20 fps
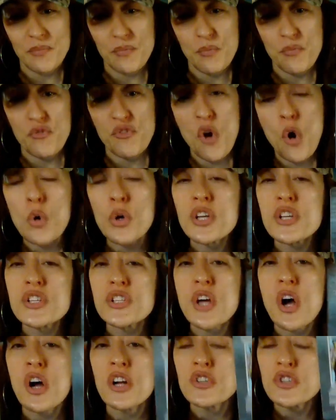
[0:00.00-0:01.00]
Focus
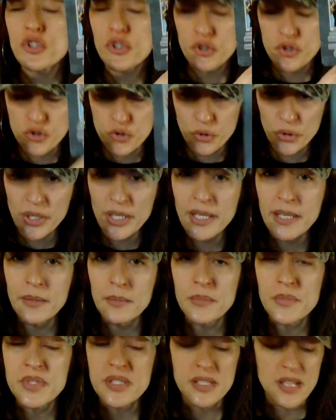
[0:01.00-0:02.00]
on your
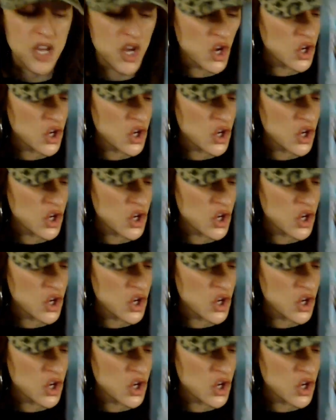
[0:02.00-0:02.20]
dreams.